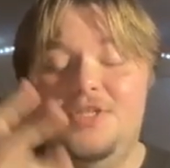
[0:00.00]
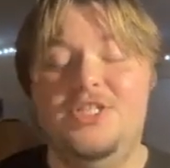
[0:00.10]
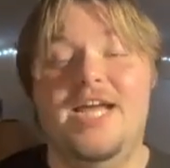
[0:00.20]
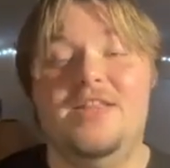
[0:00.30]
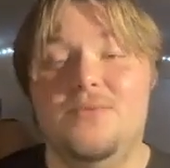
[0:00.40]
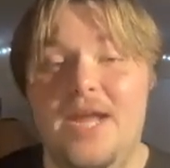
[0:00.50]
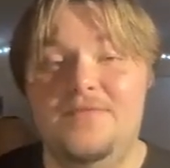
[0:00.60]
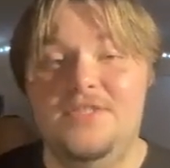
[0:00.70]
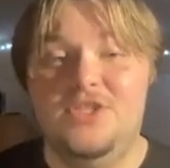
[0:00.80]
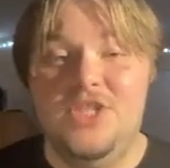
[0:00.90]
but she got the
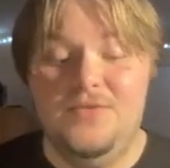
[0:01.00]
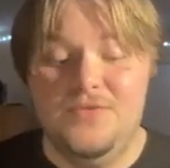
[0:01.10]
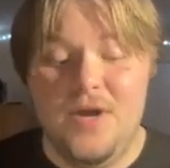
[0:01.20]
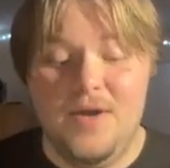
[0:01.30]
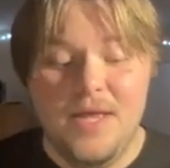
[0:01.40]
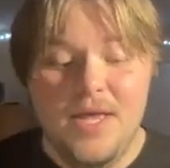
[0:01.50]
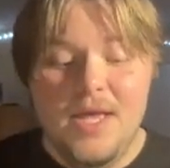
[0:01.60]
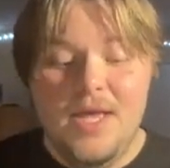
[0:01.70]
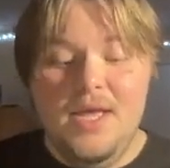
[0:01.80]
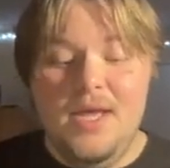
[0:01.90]
Ravens and Chiefs wrong.
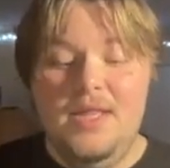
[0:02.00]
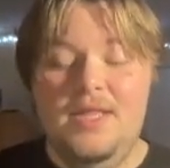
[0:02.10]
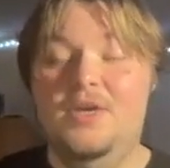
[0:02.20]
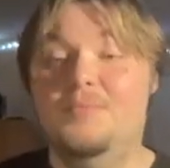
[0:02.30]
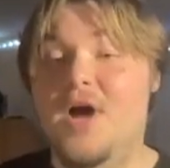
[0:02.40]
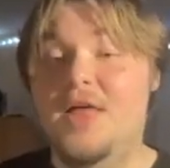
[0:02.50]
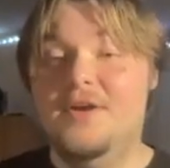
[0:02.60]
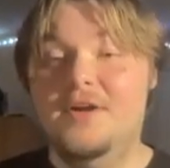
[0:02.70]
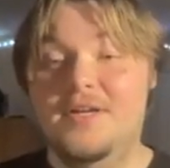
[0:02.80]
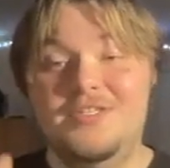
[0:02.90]
And then yeah. your
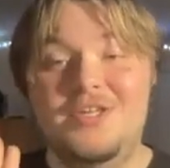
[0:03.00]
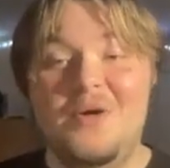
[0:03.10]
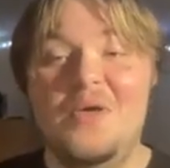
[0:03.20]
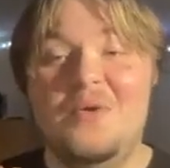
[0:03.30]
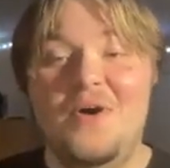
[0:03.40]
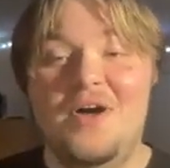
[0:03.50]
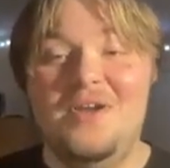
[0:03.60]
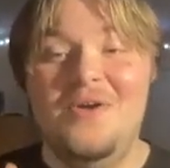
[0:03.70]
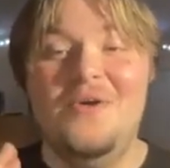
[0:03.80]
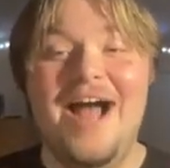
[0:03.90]
brother is the only
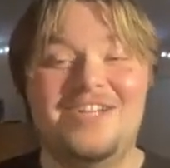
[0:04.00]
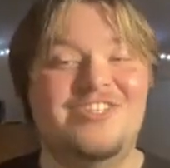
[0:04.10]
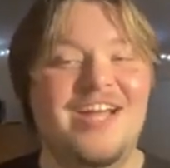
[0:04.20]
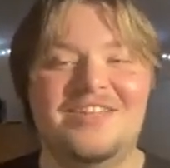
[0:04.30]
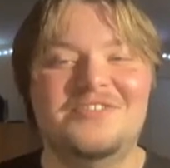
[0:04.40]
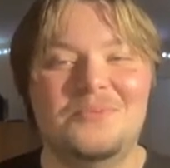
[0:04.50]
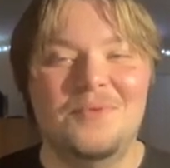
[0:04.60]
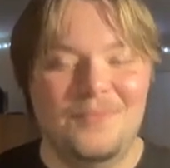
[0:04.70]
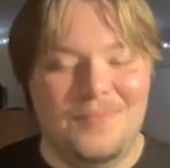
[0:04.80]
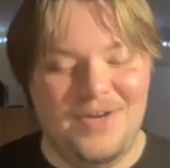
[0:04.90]
one who actually got the Super
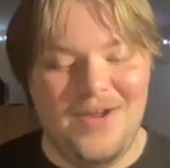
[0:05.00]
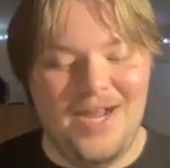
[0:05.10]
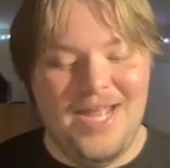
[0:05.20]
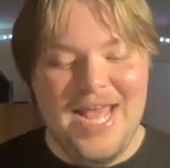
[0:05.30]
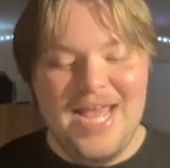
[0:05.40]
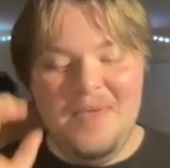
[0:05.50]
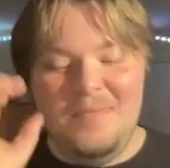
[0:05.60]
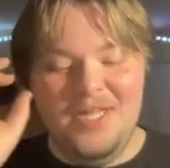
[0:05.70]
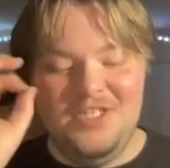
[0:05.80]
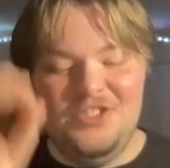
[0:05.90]
Bowl pick right. He
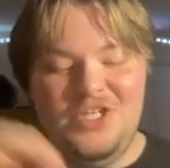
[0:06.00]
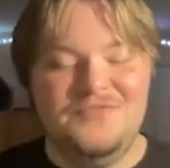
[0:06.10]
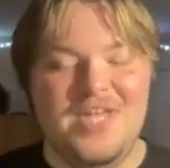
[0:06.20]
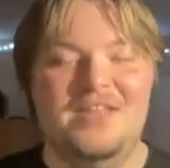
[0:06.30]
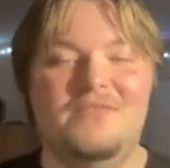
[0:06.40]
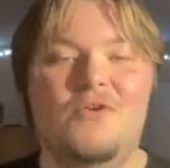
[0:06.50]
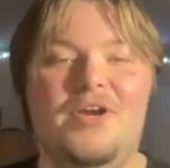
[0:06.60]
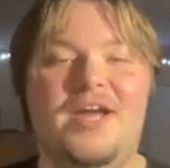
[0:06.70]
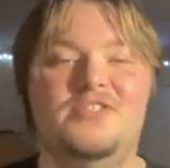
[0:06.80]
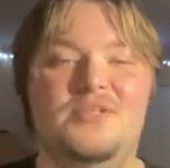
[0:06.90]
picked the Chiefs and the
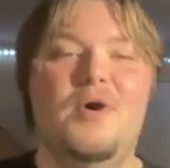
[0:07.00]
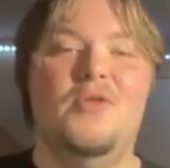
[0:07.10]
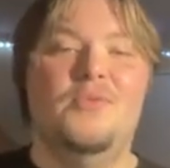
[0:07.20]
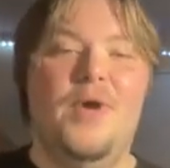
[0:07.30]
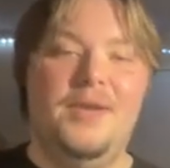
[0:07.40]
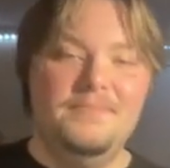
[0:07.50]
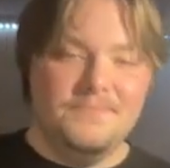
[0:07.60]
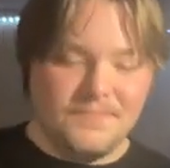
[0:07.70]
49ers to both win.